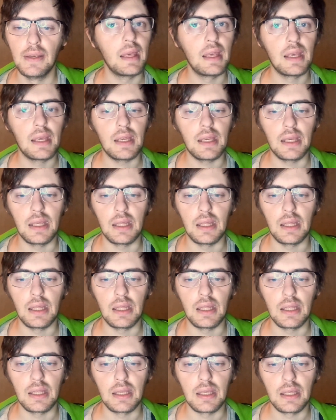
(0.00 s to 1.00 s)
And
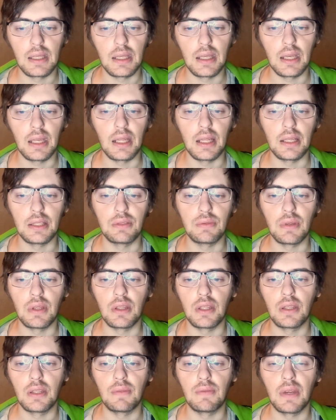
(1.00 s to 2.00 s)
always when
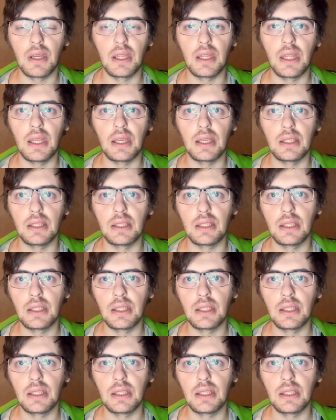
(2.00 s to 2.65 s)
writing